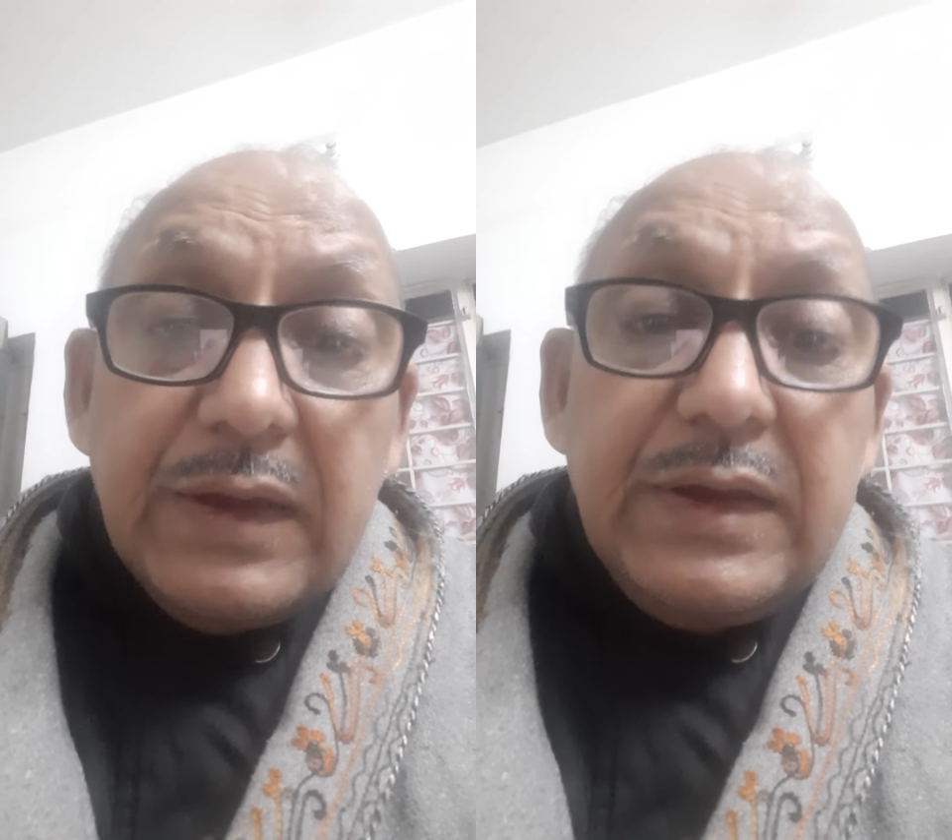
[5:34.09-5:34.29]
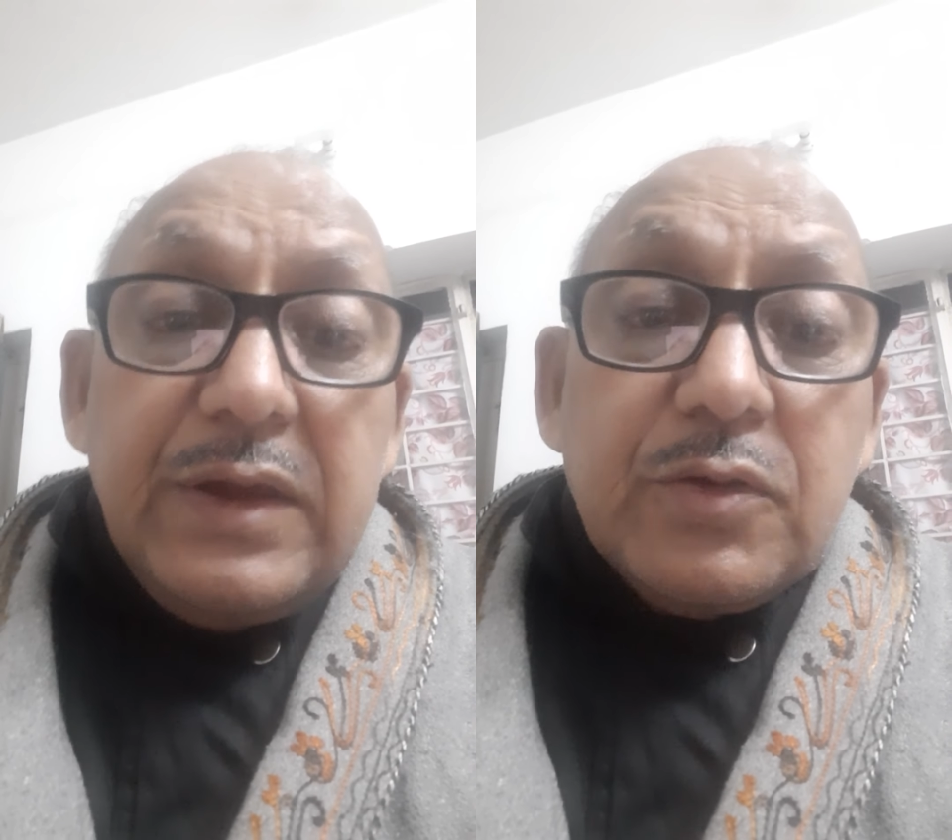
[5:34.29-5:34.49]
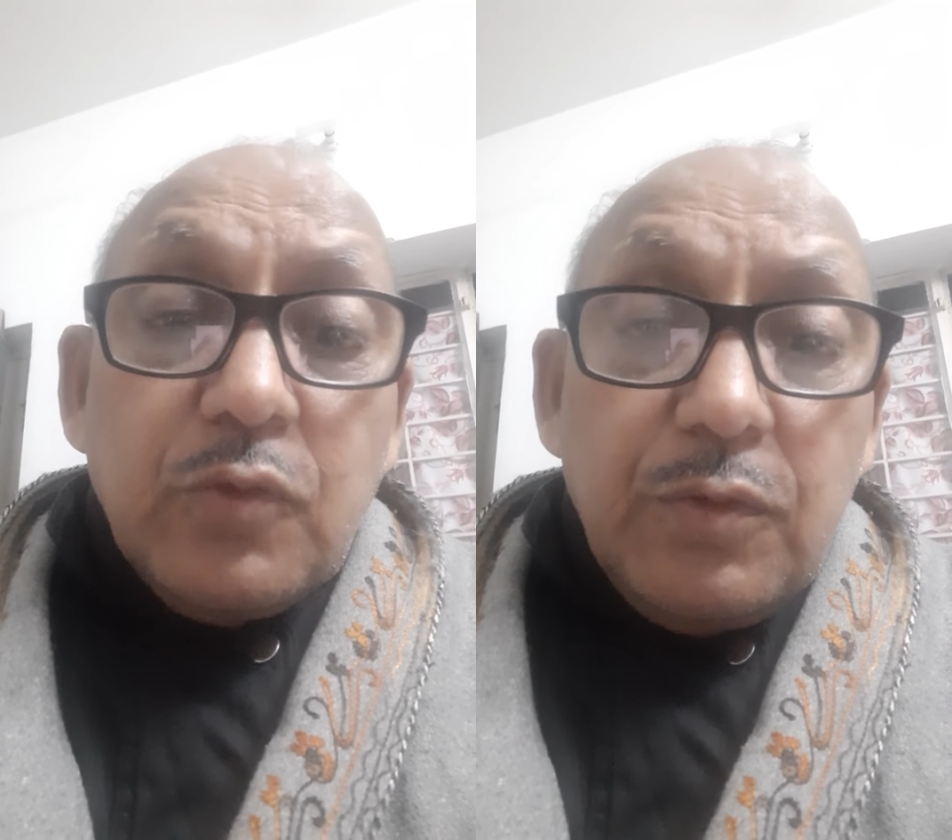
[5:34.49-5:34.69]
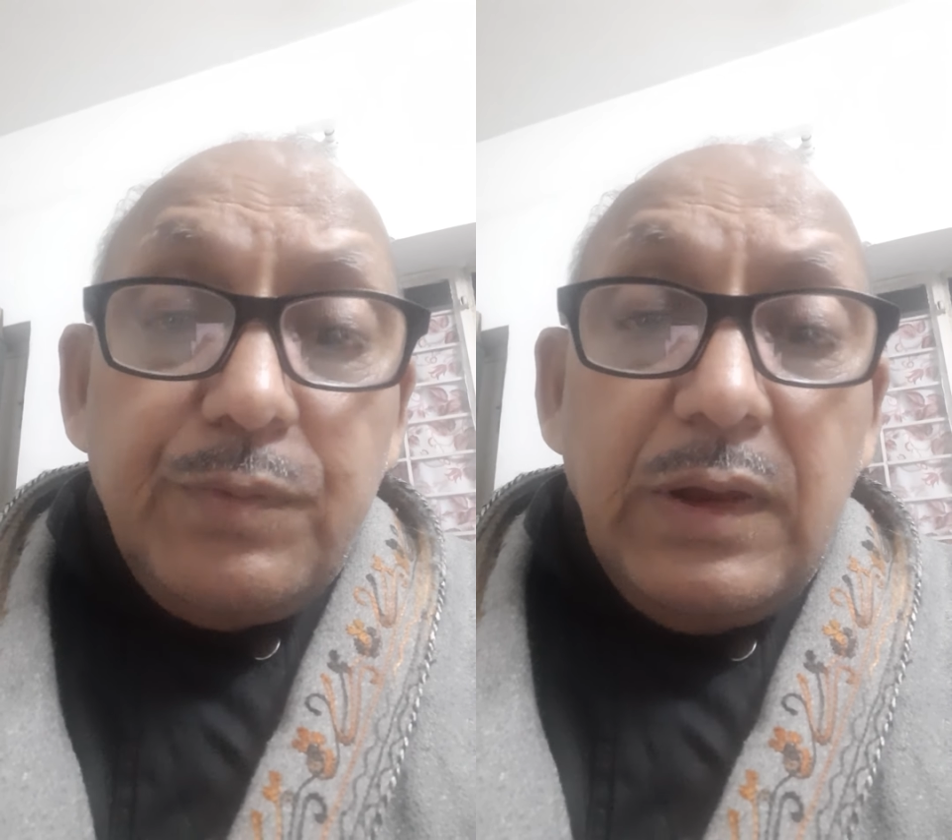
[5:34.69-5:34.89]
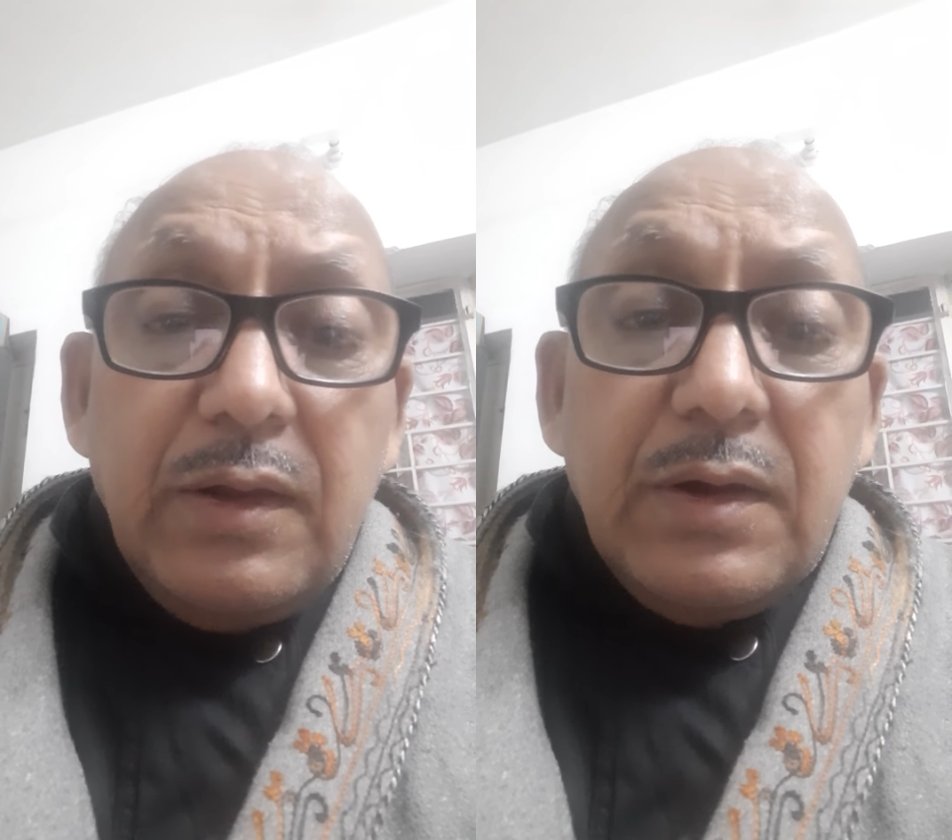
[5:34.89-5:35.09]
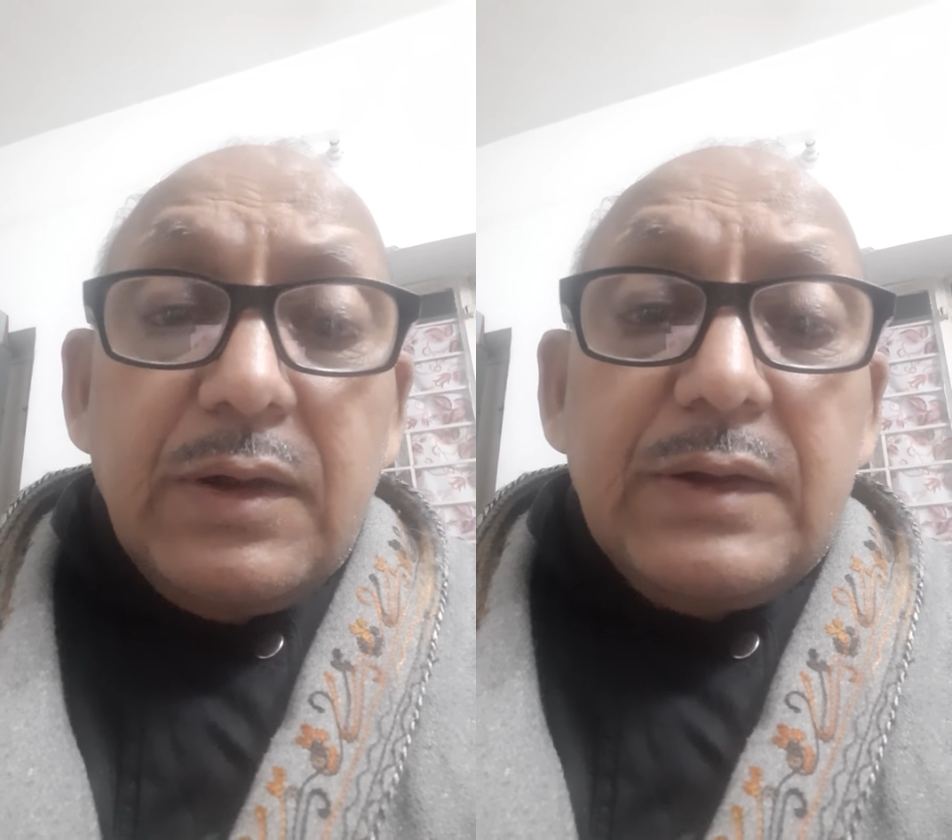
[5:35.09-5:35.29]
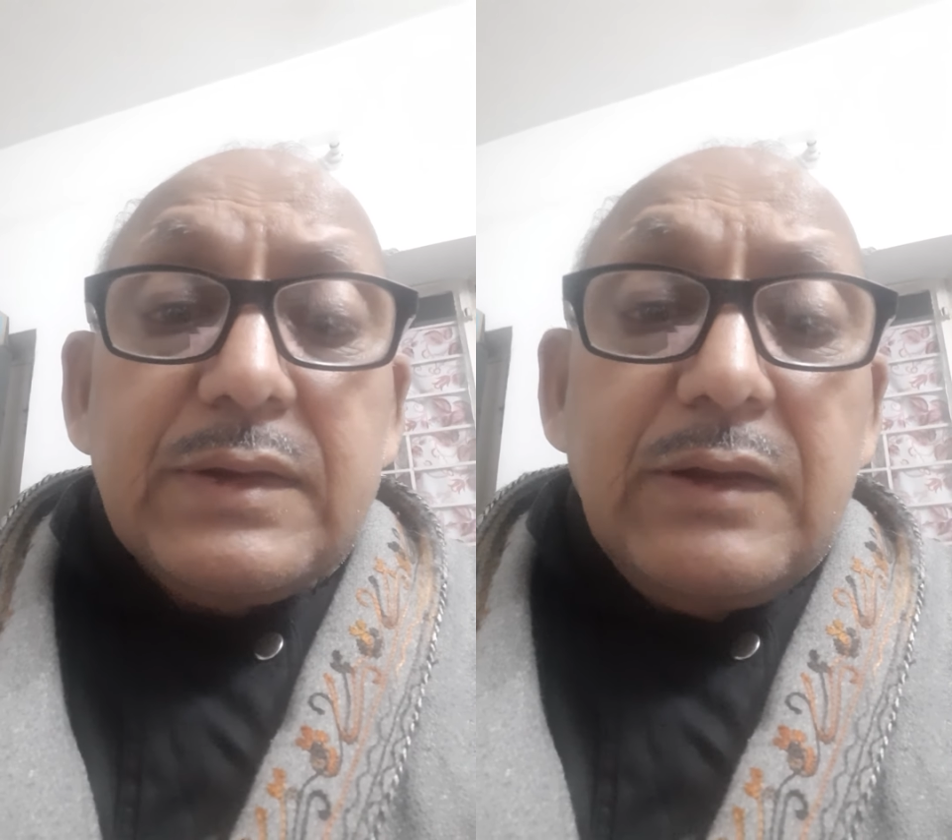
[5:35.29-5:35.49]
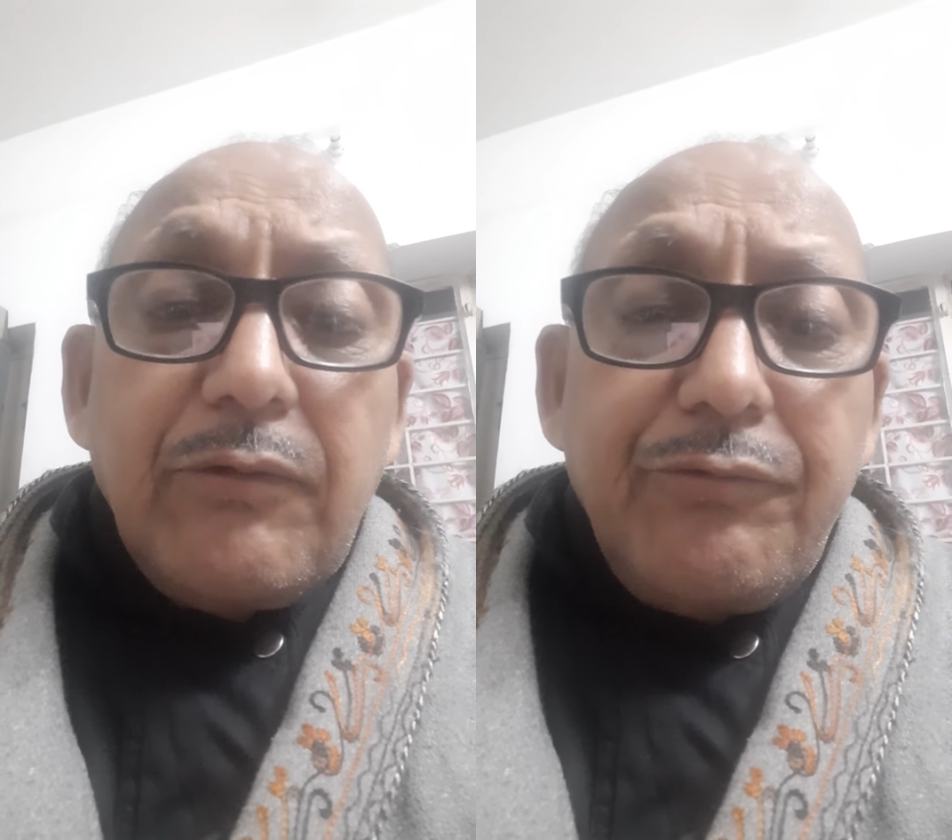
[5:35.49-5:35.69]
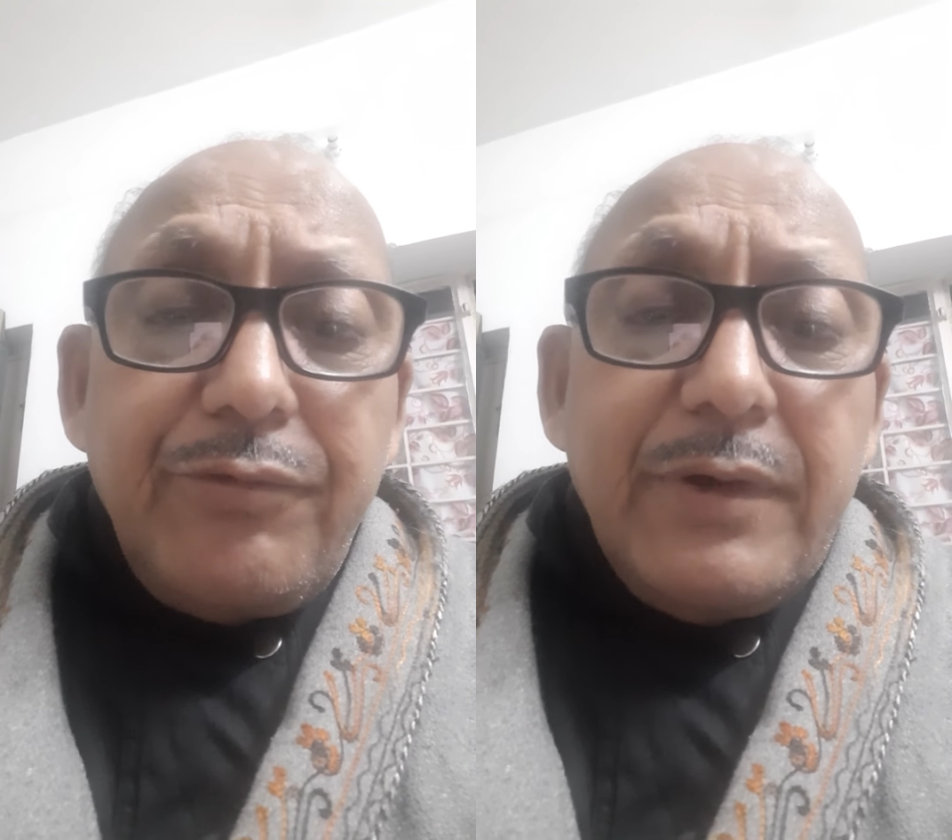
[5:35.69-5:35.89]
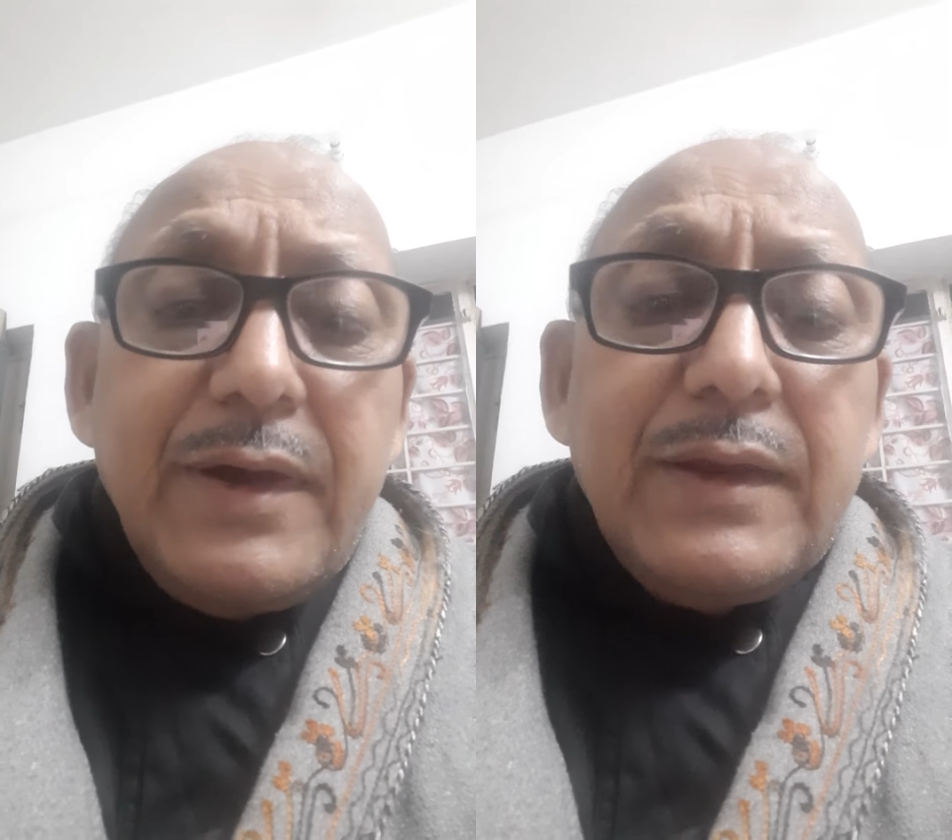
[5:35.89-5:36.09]
It could be learned in a
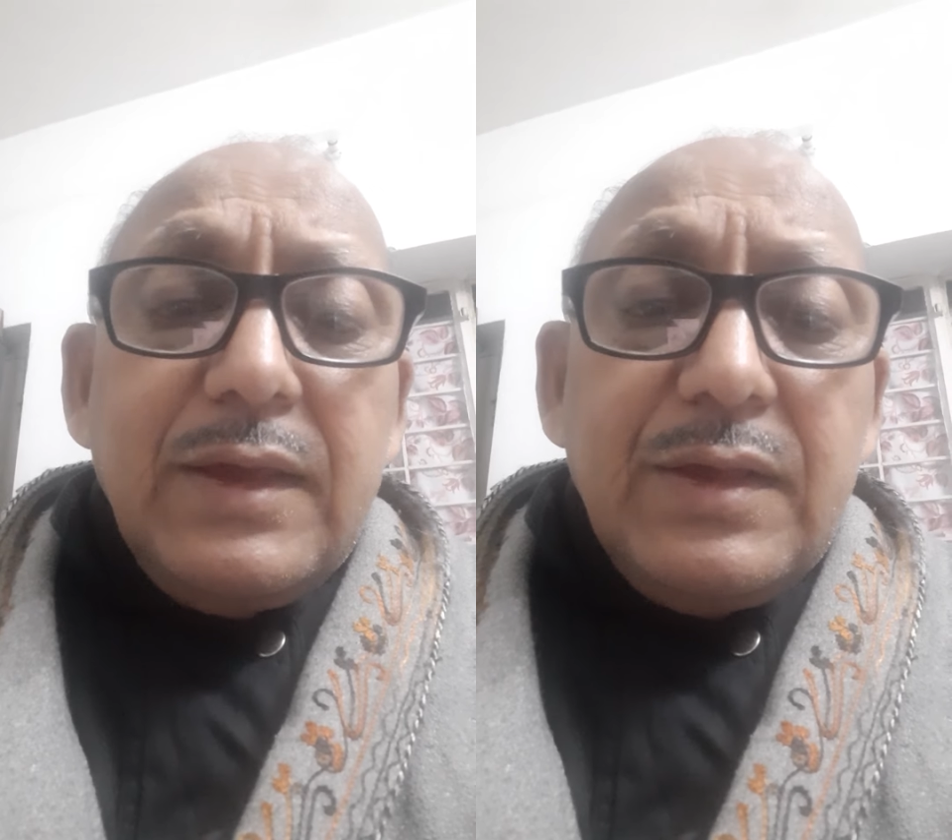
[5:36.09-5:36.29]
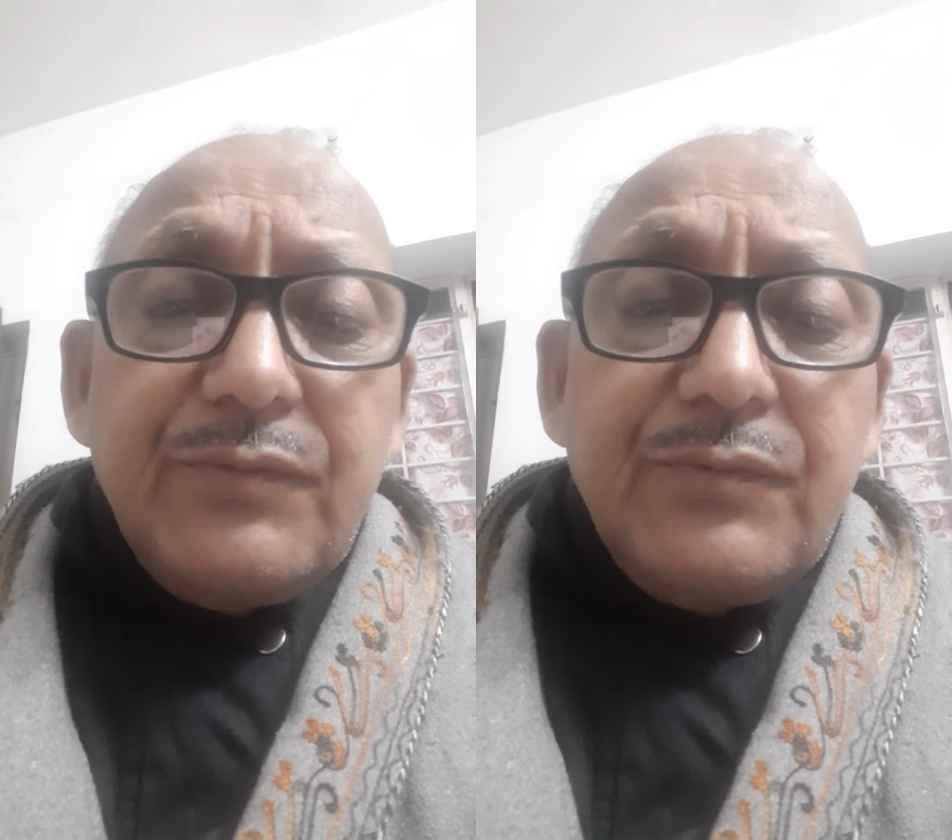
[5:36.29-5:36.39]
very,